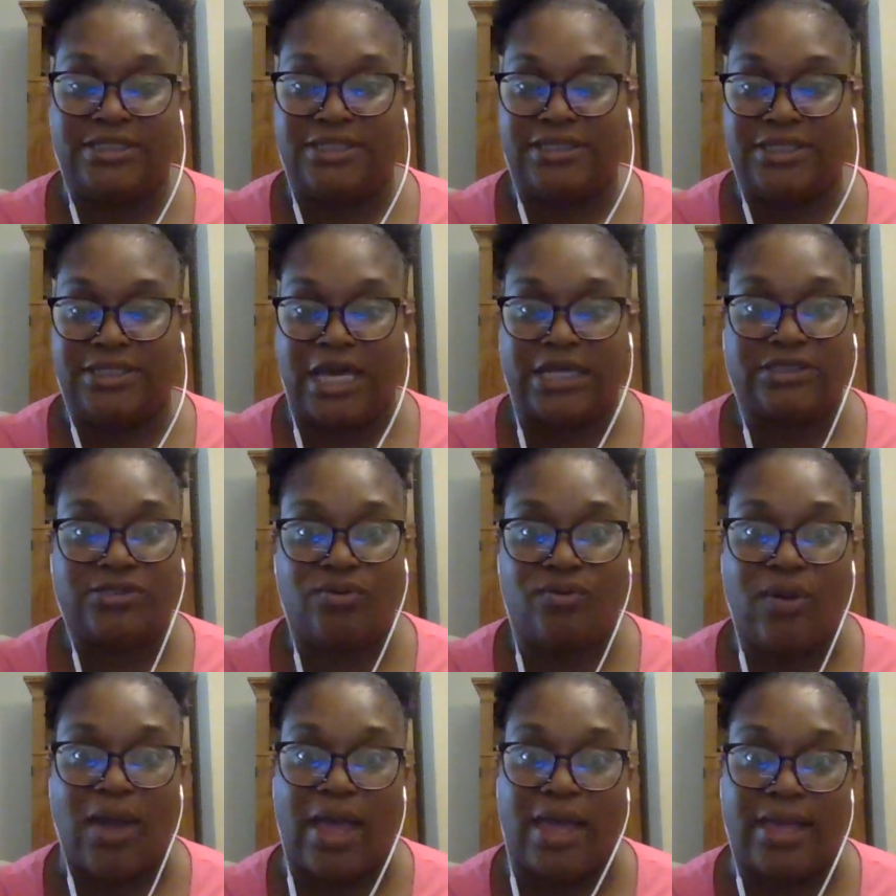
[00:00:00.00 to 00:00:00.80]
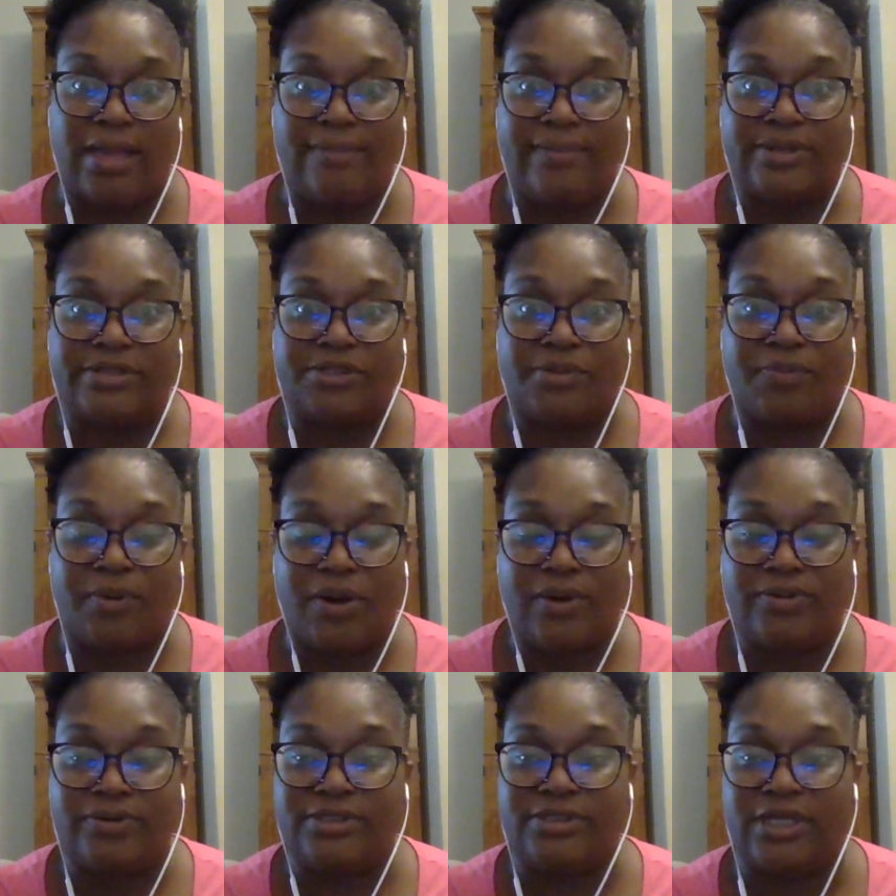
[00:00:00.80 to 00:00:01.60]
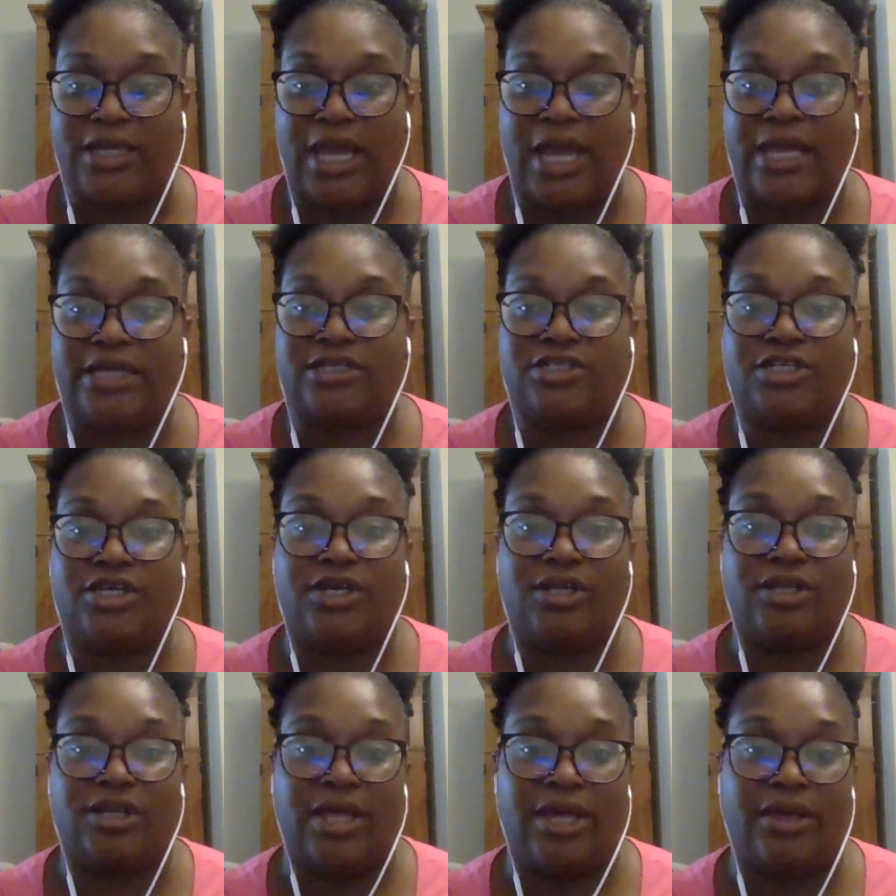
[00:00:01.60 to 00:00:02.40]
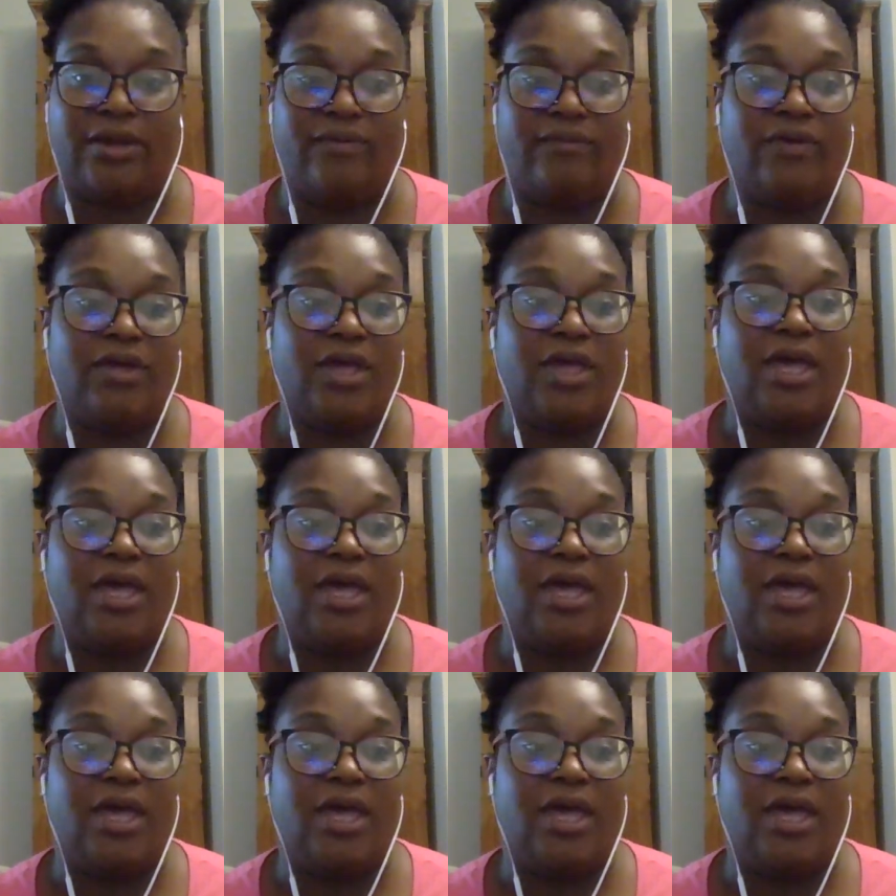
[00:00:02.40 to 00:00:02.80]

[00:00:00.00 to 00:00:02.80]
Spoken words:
that's who I am as a person. I share love.